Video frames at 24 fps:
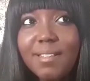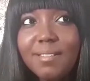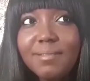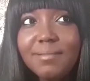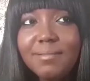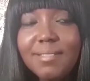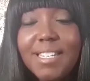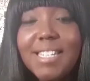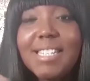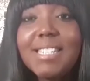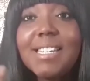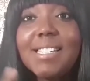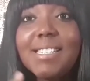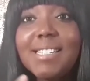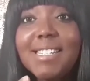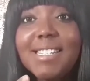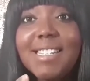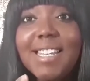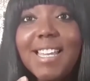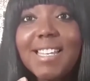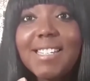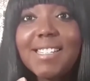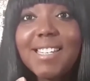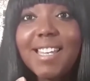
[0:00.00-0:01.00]
it doesn't
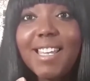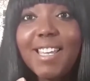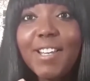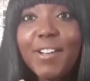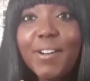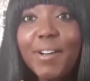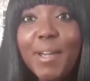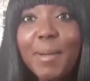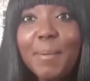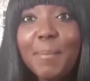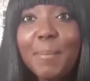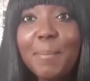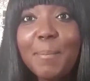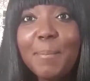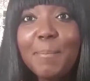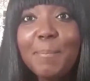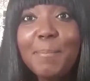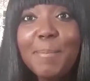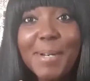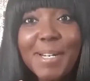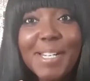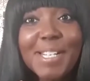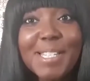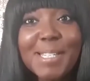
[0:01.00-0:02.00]
taste like grape,
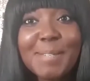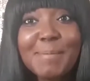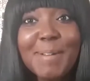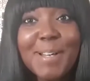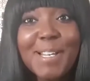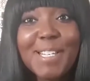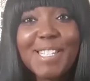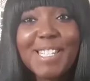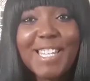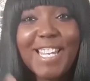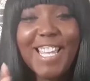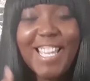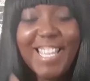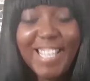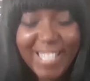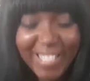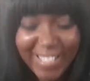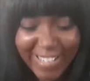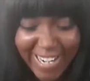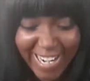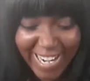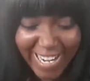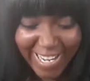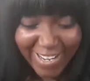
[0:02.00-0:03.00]
but it smells like
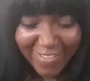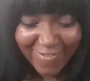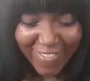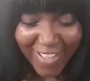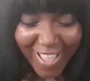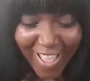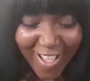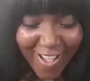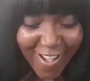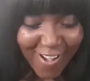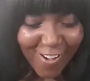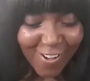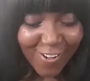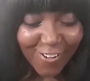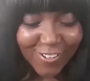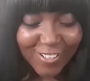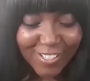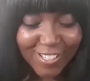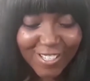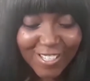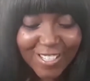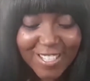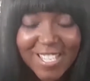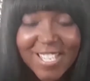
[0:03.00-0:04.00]
grape.
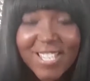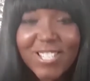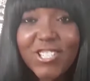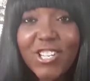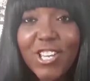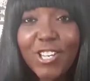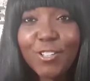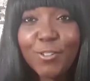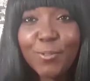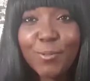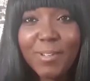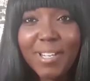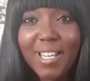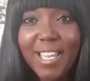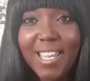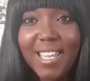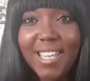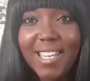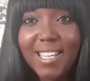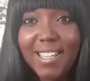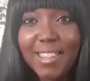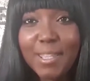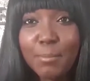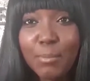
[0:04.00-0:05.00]
Only on this channel will I
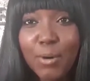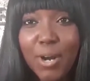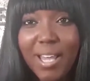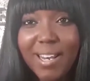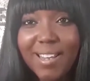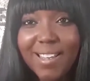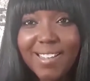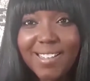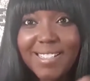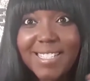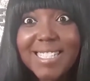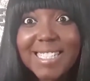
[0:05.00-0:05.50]
eat the product.